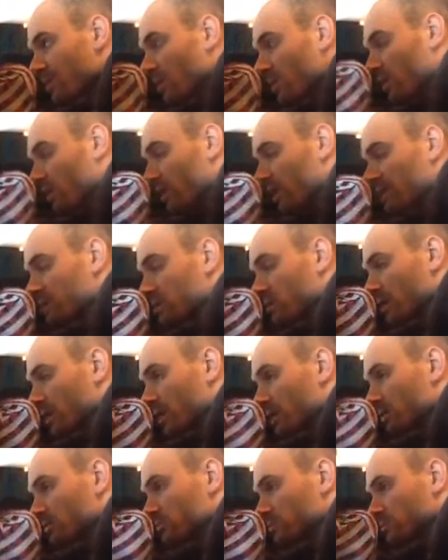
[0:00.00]
Well, that's okay.
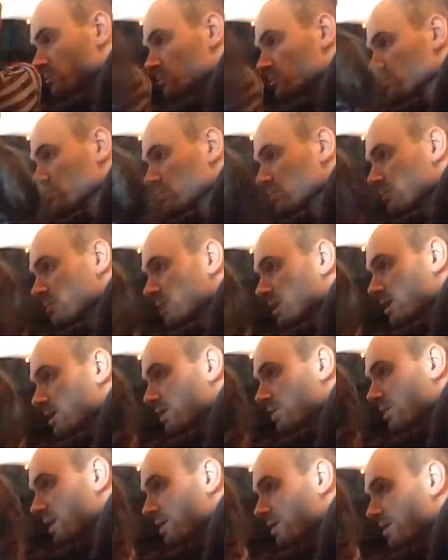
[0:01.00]
We're talking
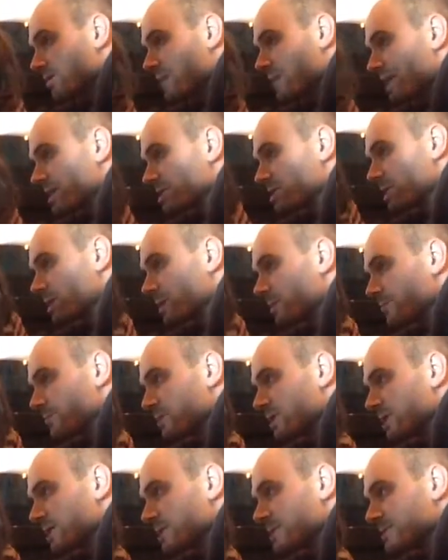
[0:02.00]
about imaginary
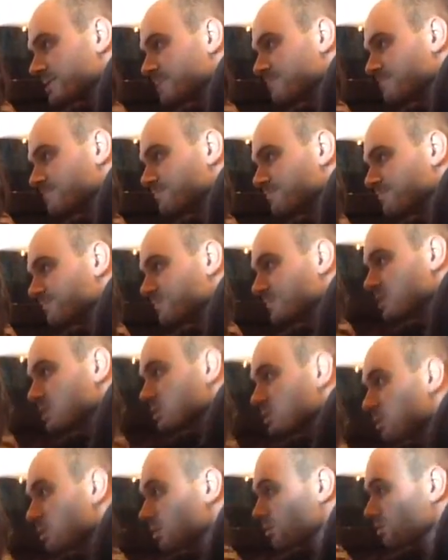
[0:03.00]
peanuts.
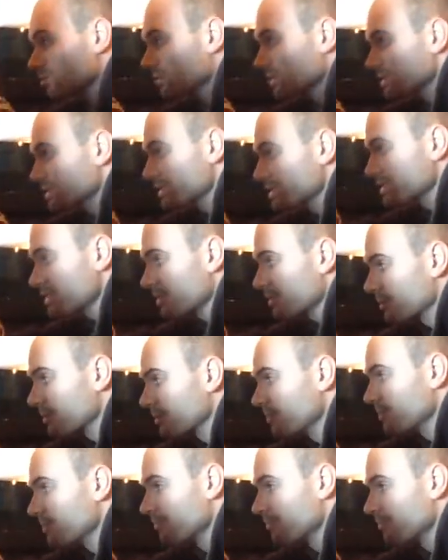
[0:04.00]
So, what's this number?